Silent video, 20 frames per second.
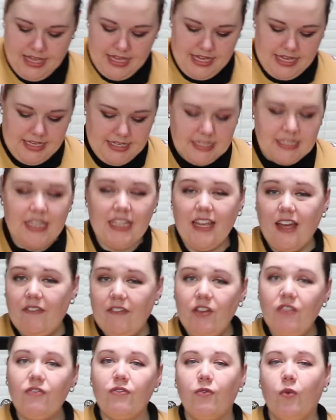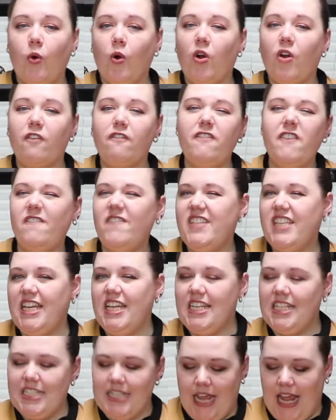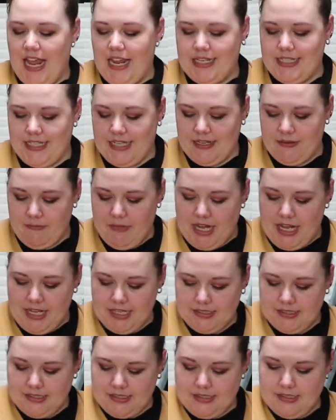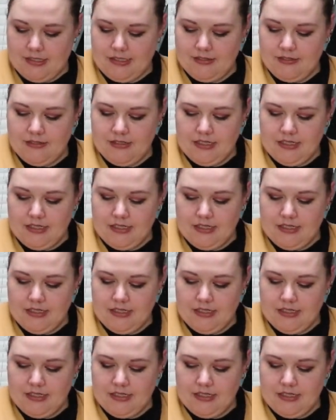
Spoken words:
Into the oven for 15 to 18 minutes.